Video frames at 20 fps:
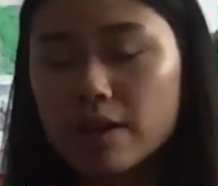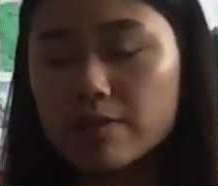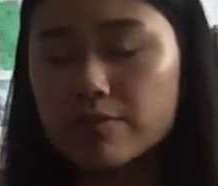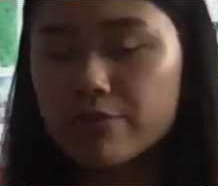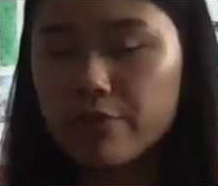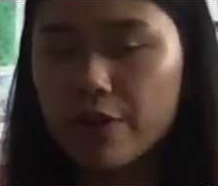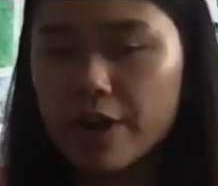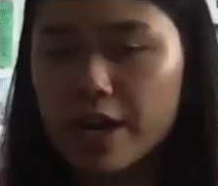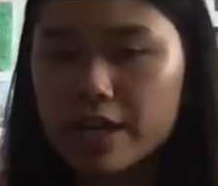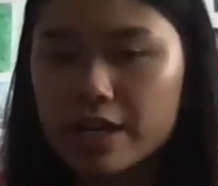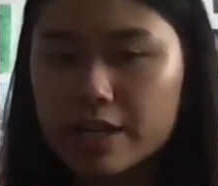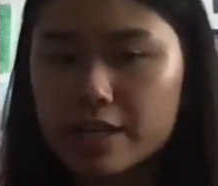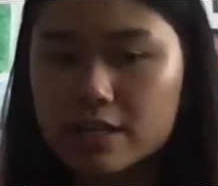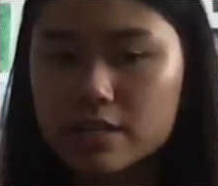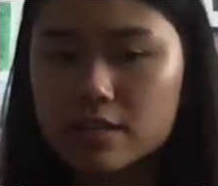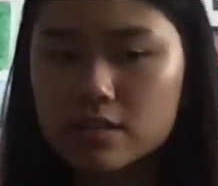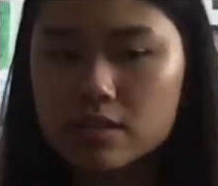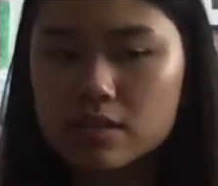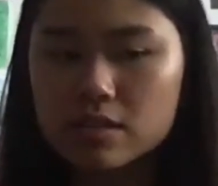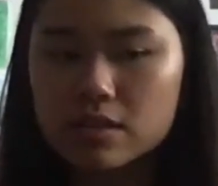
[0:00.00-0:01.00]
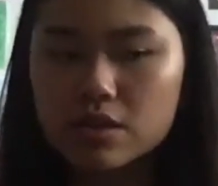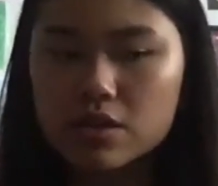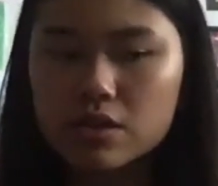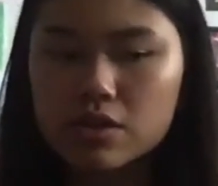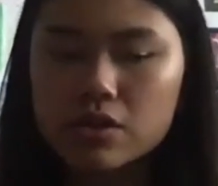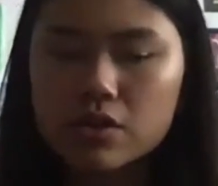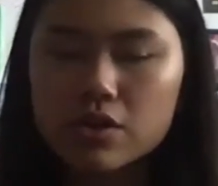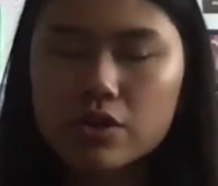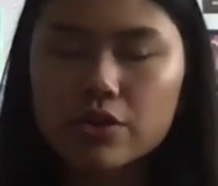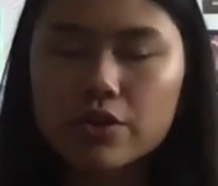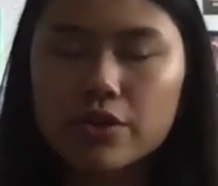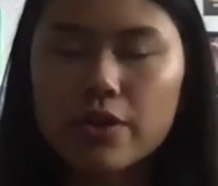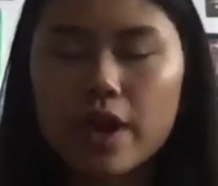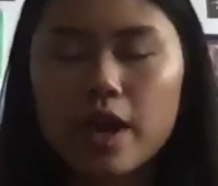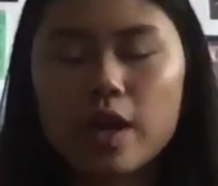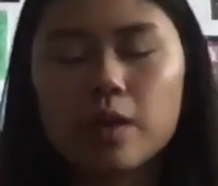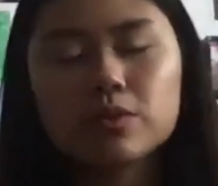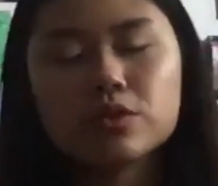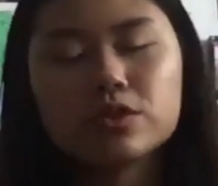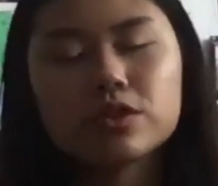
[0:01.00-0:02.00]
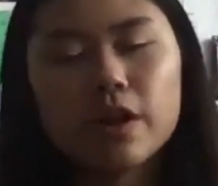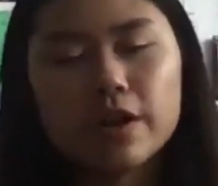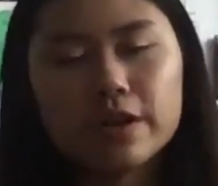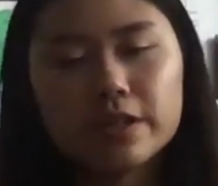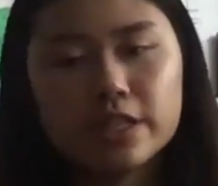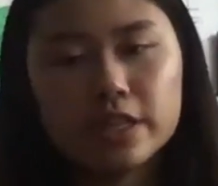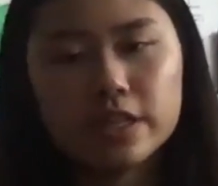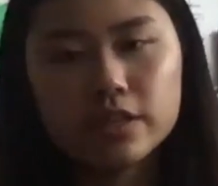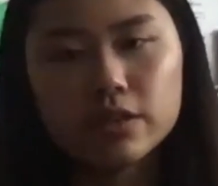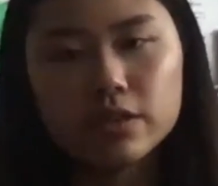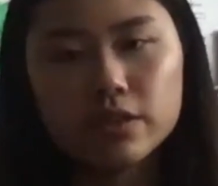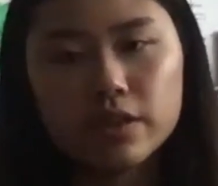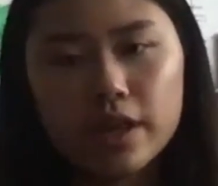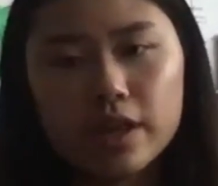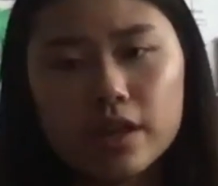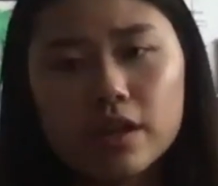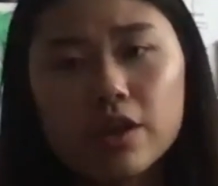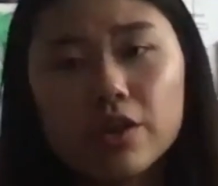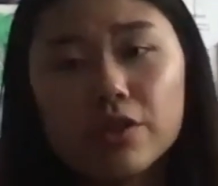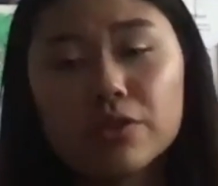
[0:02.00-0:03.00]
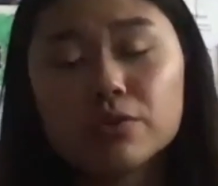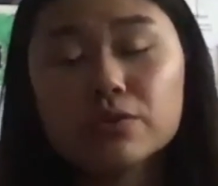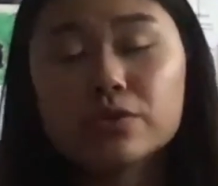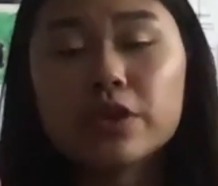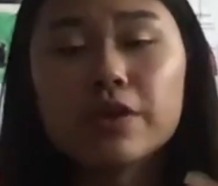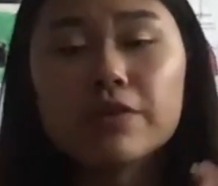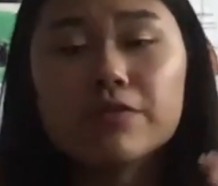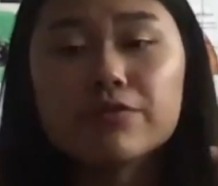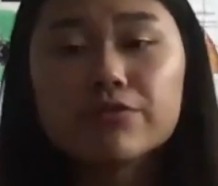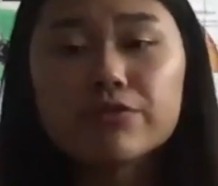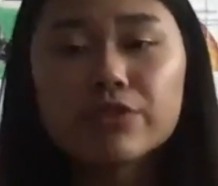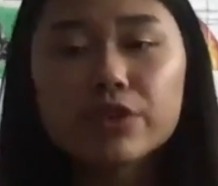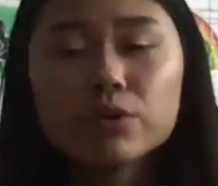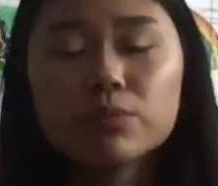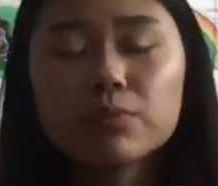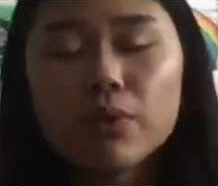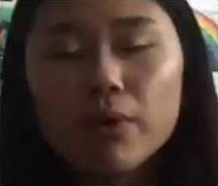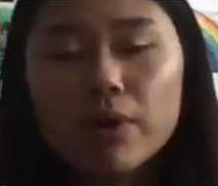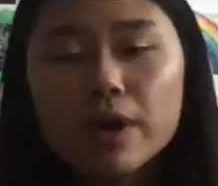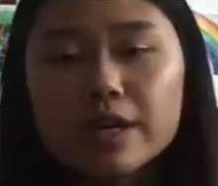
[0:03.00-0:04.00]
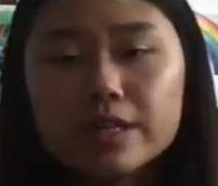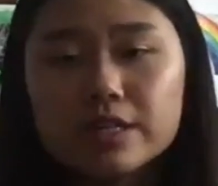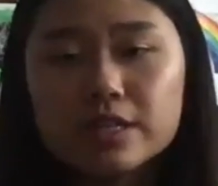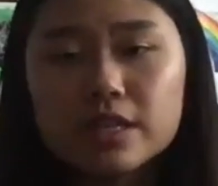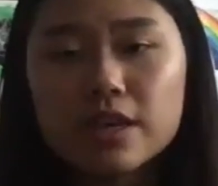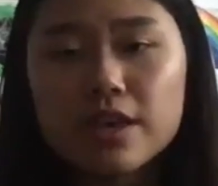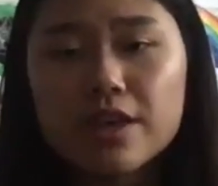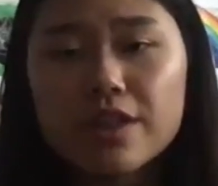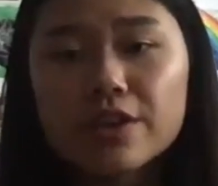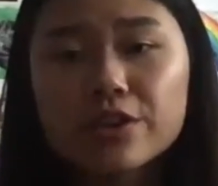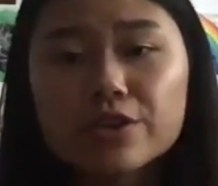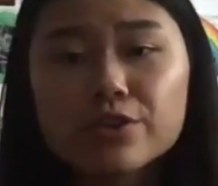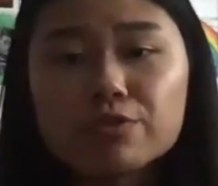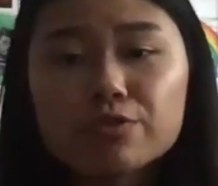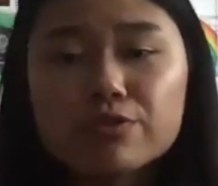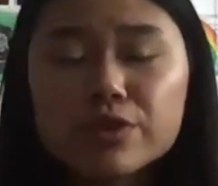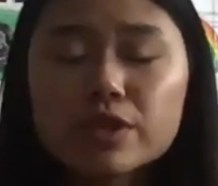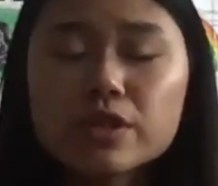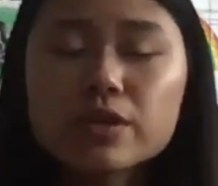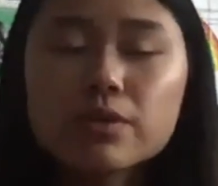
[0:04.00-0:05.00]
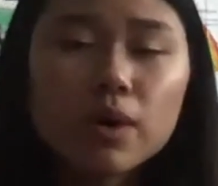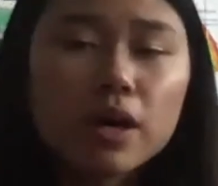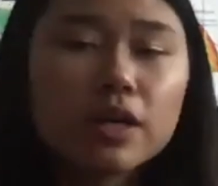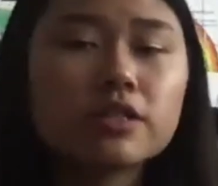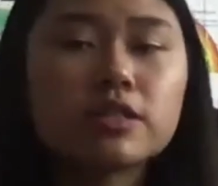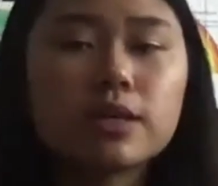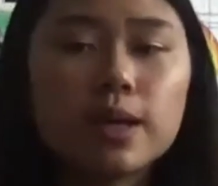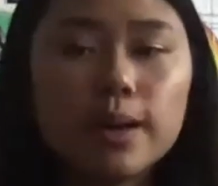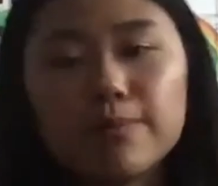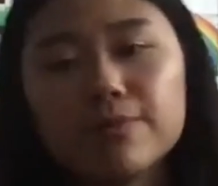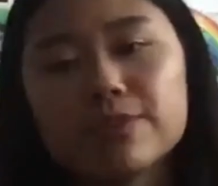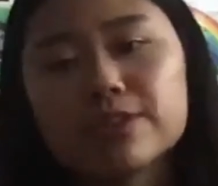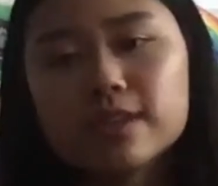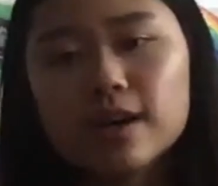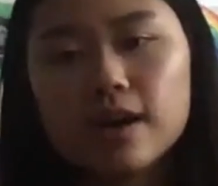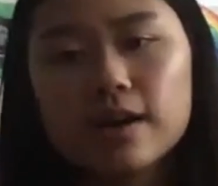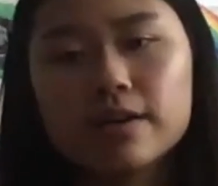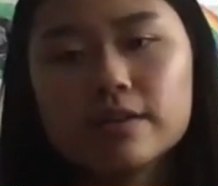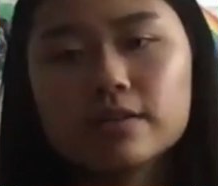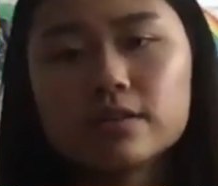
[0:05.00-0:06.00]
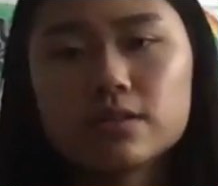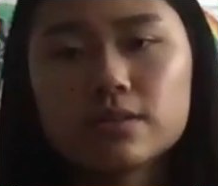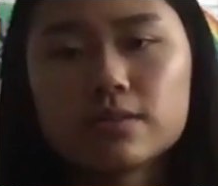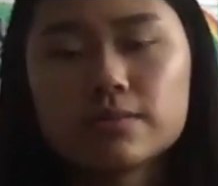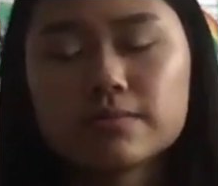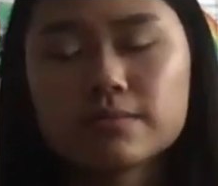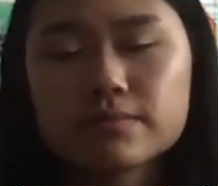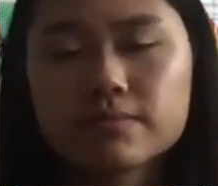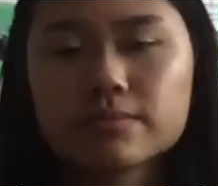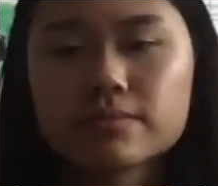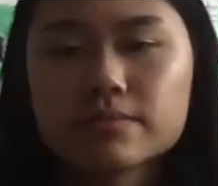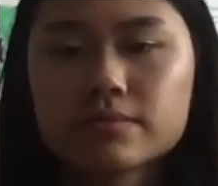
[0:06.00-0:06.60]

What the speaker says: that phrase, you're able to articulate those few points that you really want to emphasize.